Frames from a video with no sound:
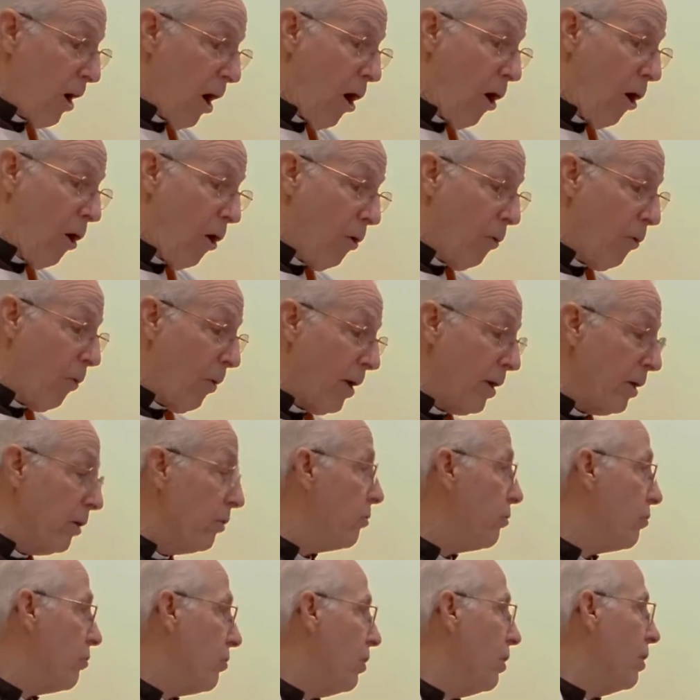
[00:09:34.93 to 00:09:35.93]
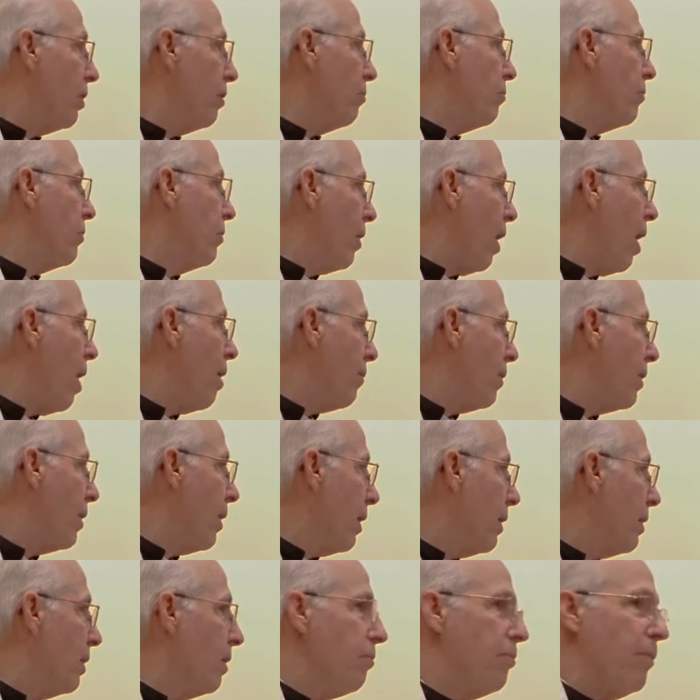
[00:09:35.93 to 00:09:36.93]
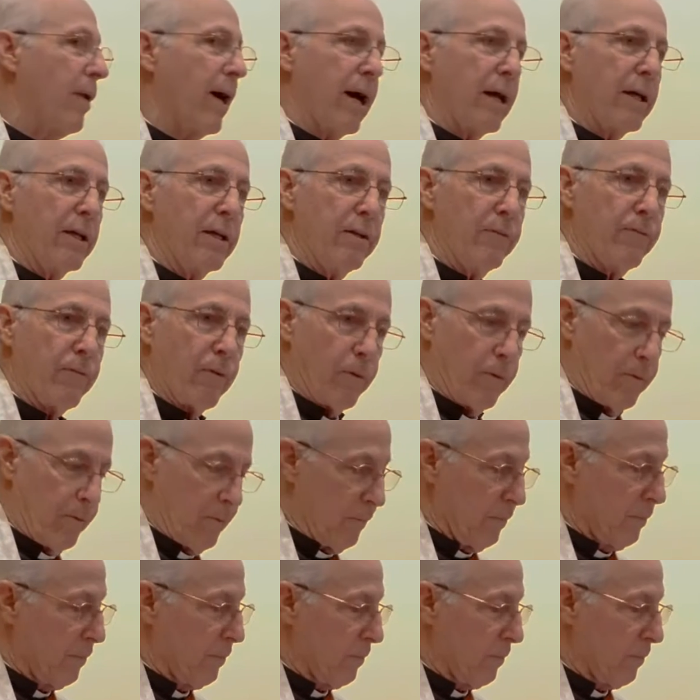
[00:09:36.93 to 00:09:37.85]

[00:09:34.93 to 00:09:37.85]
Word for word: always seemed dominated by evil.